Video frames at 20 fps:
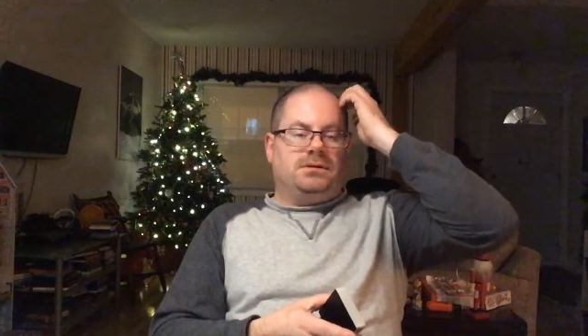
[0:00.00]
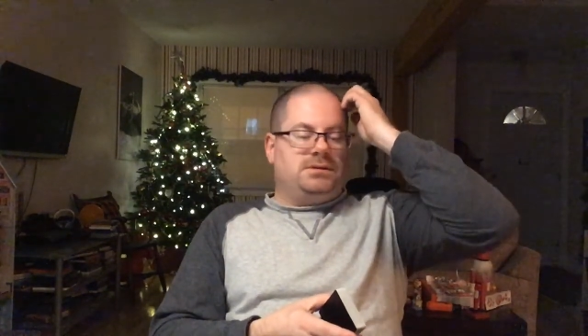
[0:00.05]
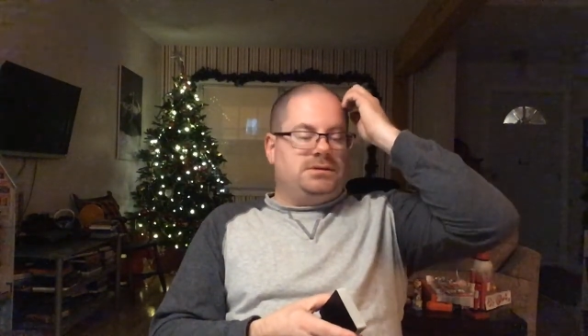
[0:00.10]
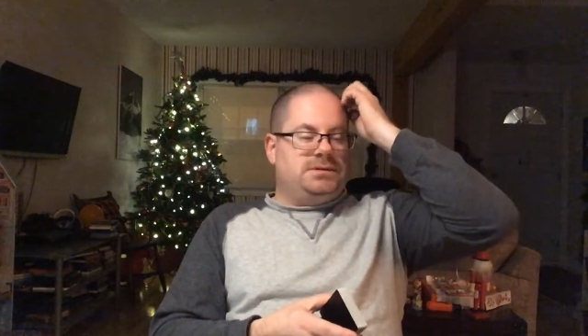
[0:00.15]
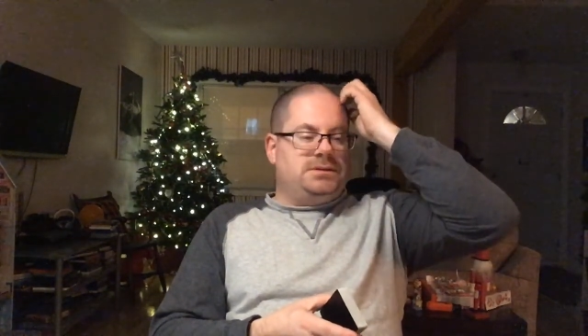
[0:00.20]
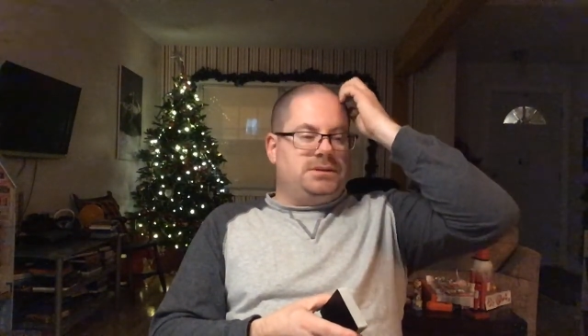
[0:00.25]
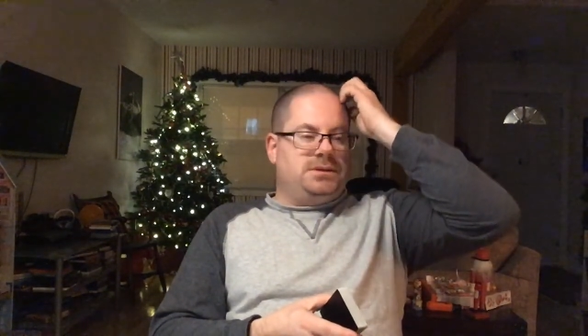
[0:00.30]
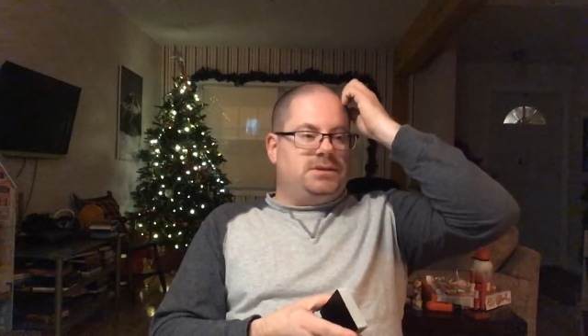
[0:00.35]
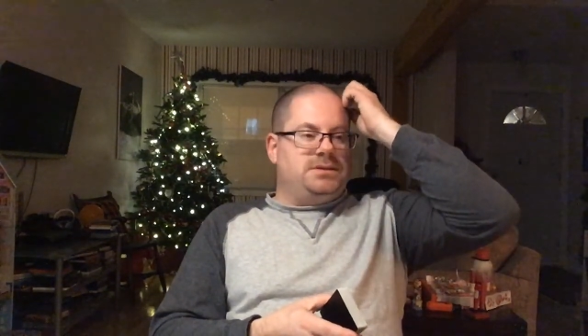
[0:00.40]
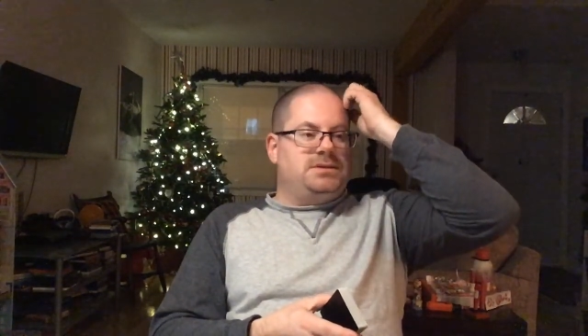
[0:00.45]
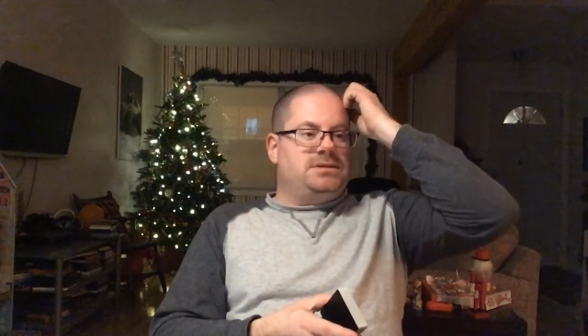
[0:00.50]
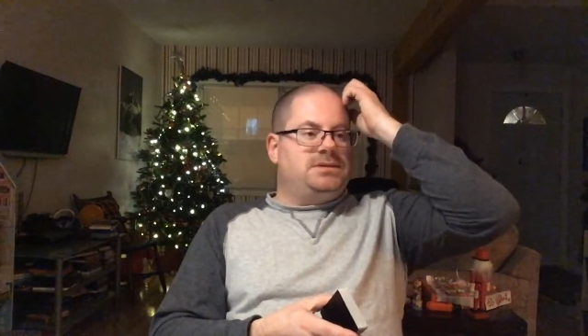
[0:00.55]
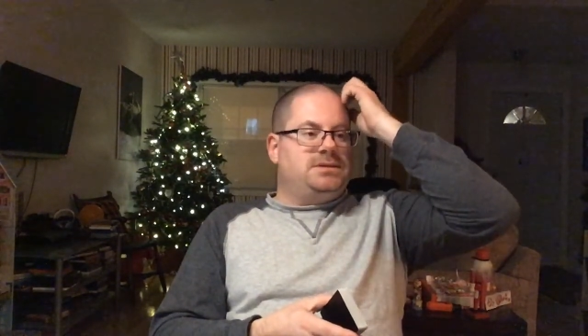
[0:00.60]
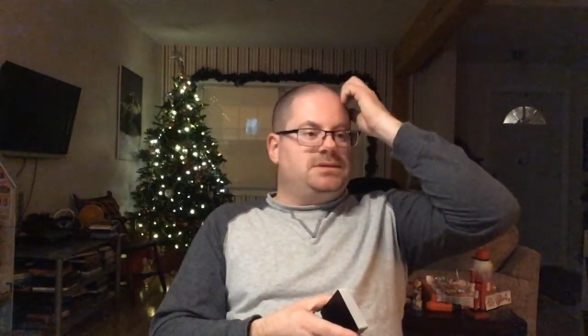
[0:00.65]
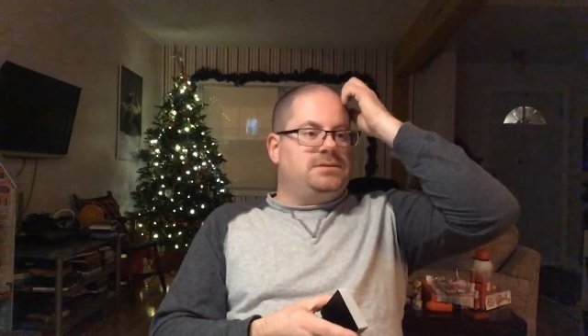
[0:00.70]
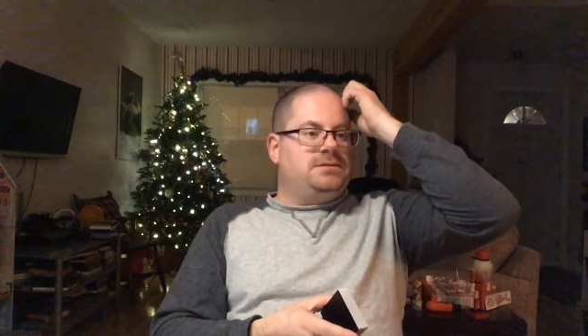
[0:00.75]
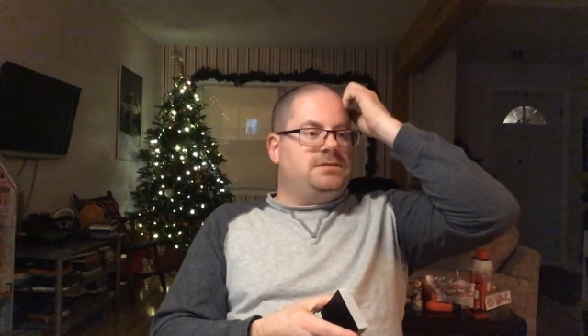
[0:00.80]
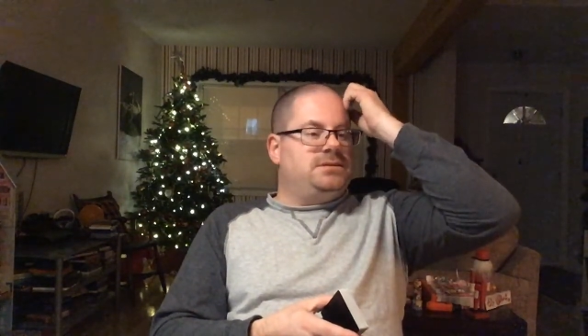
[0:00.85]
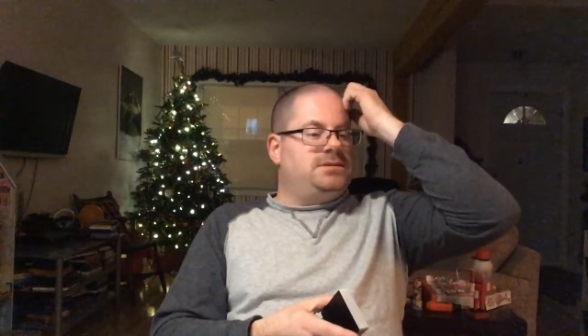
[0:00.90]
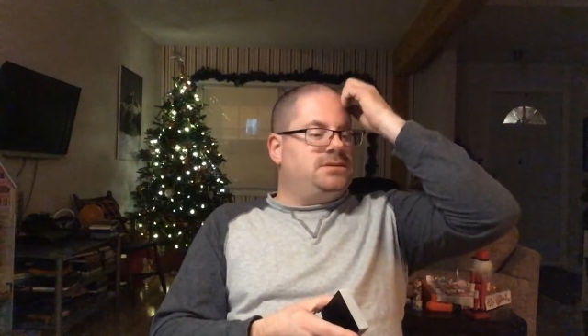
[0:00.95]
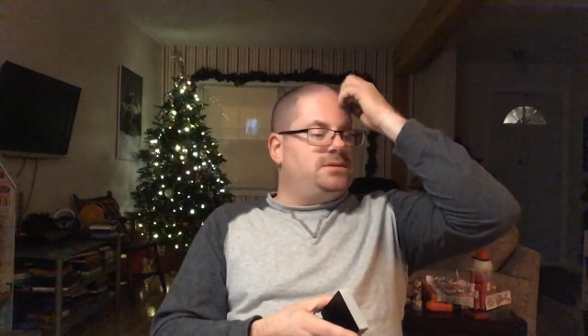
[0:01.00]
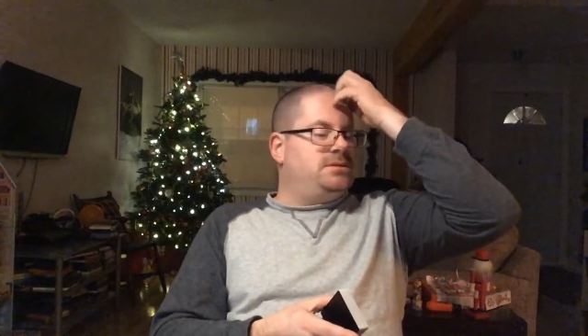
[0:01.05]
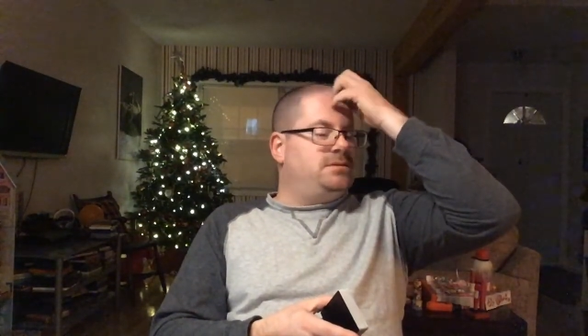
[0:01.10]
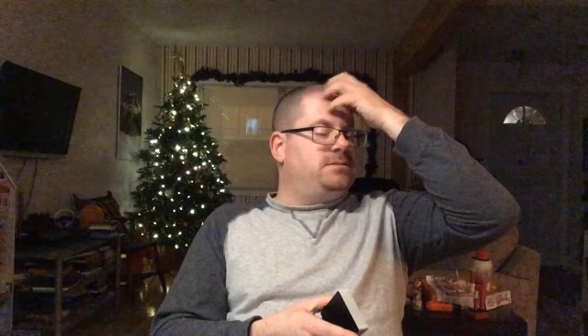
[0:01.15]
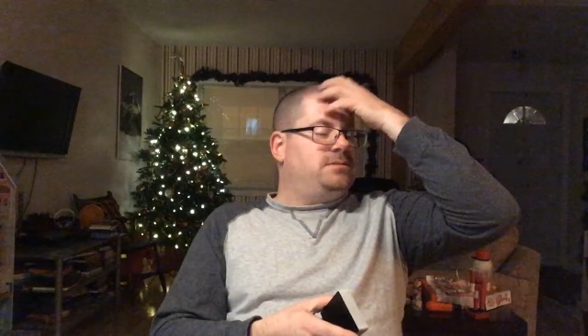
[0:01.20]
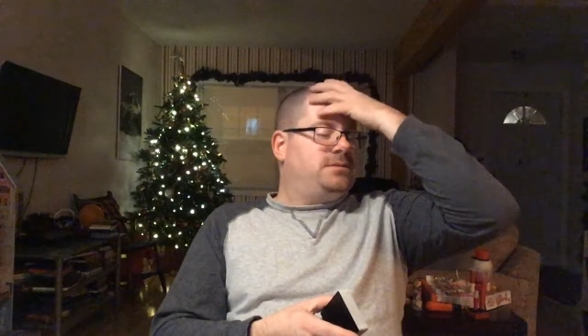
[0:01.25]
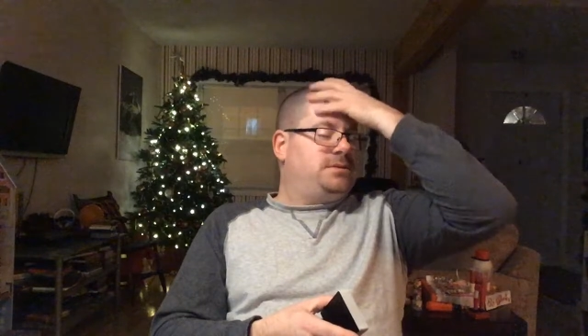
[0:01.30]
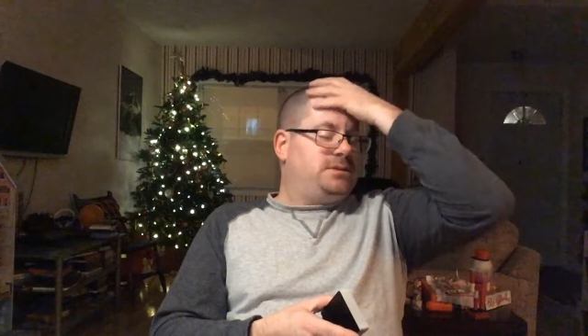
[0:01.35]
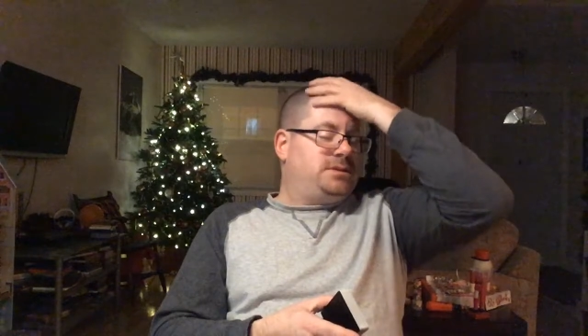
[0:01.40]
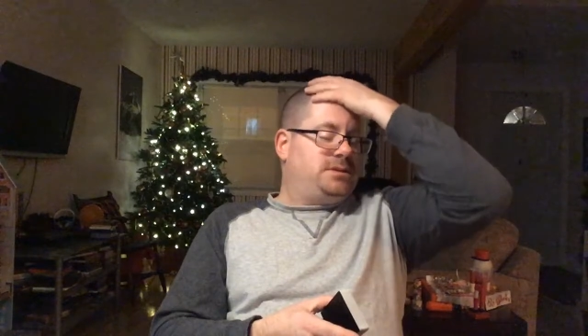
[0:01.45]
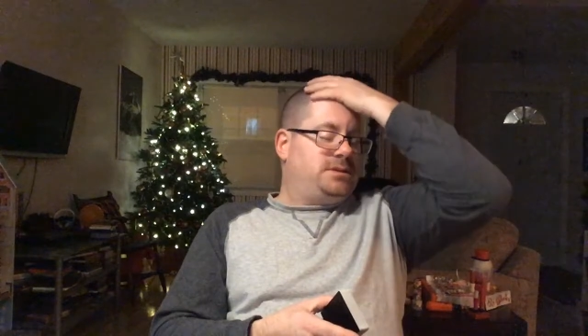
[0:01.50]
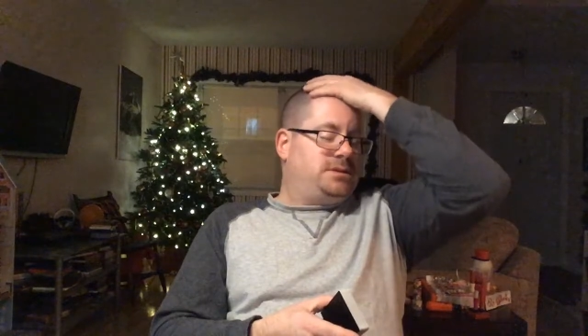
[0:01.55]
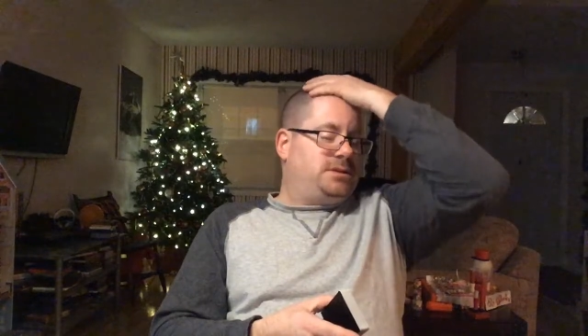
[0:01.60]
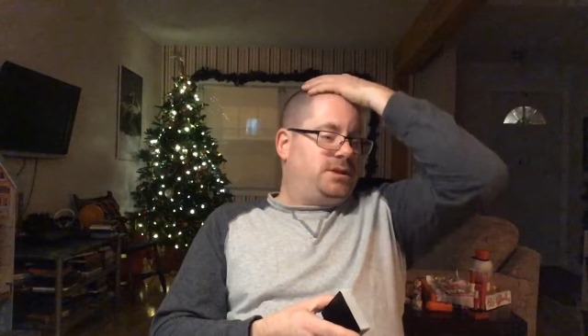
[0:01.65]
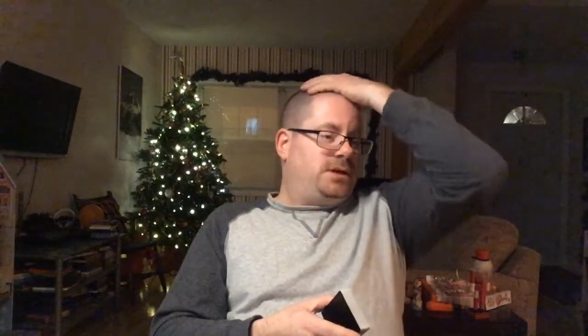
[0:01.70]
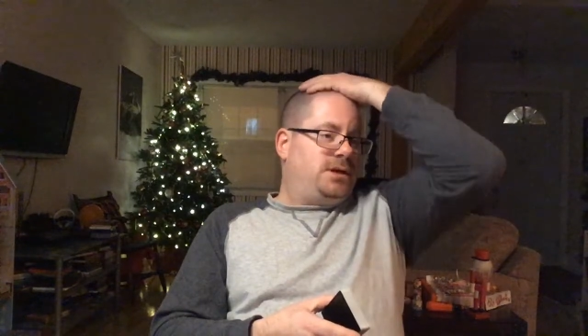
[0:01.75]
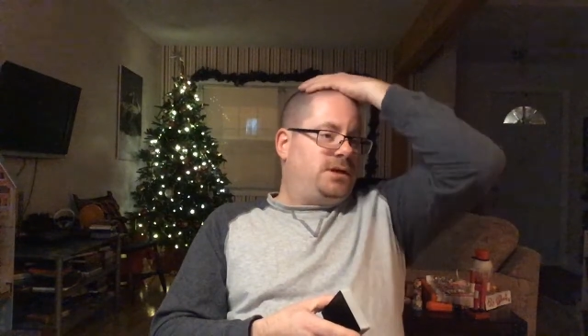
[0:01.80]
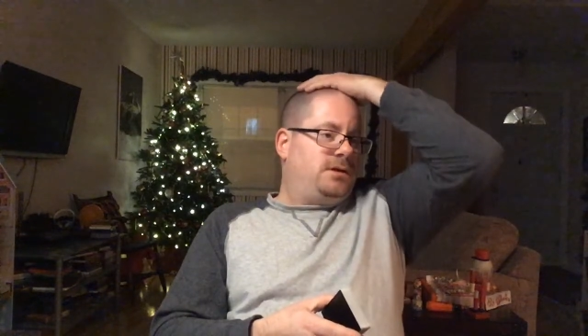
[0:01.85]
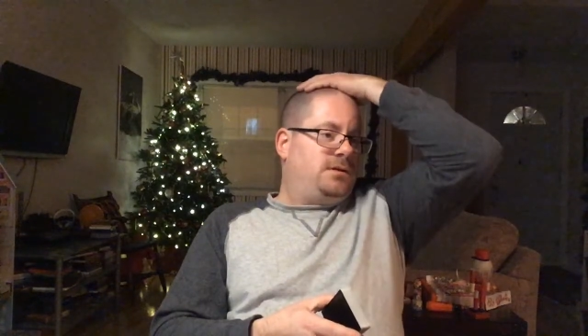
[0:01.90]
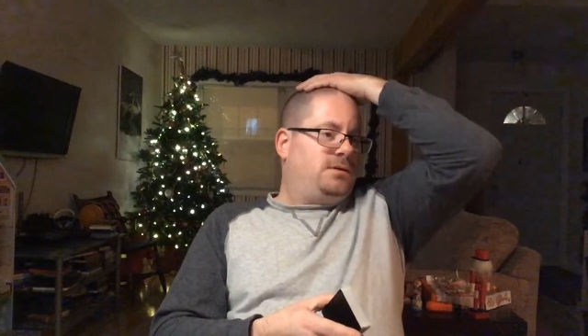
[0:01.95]
It's a
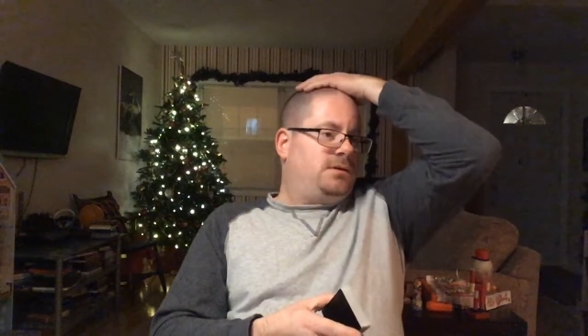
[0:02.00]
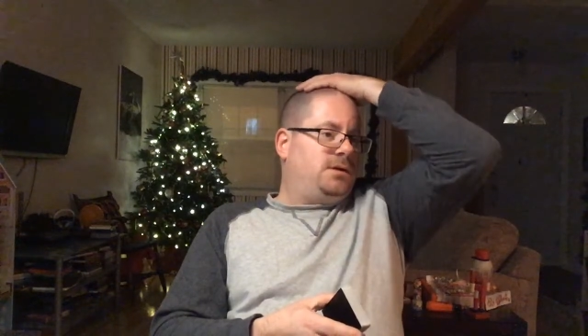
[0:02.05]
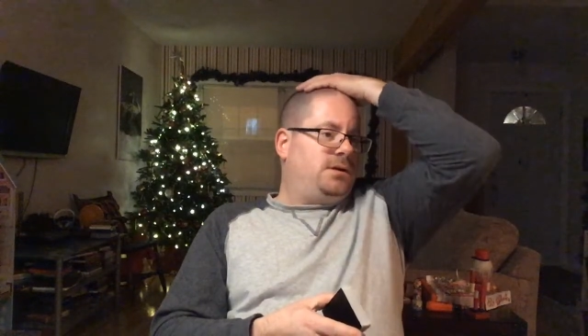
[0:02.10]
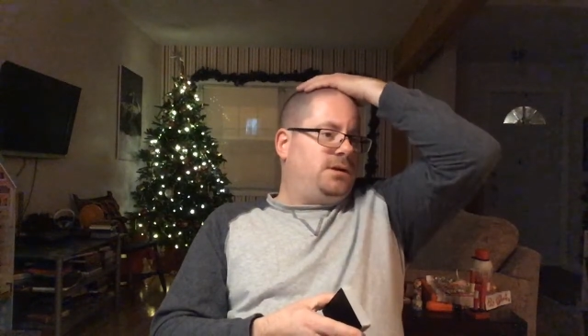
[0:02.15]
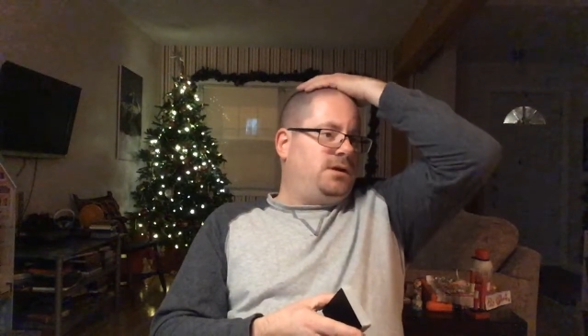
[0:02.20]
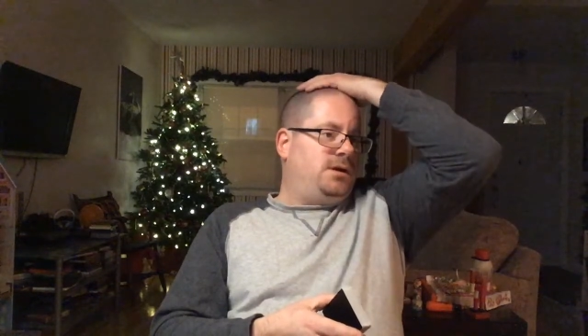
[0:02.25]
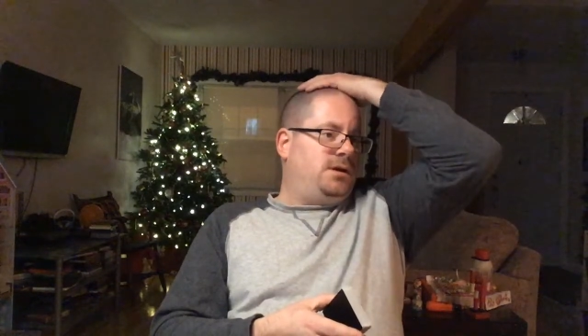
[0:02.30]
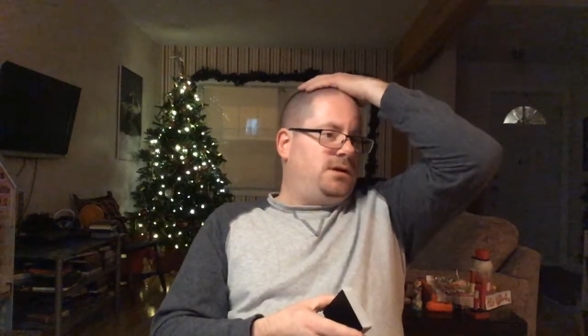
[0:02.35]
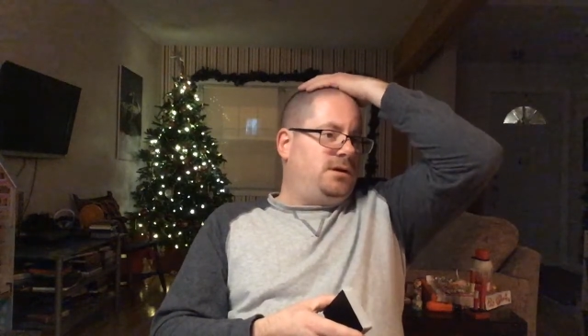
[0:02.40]
sick uh,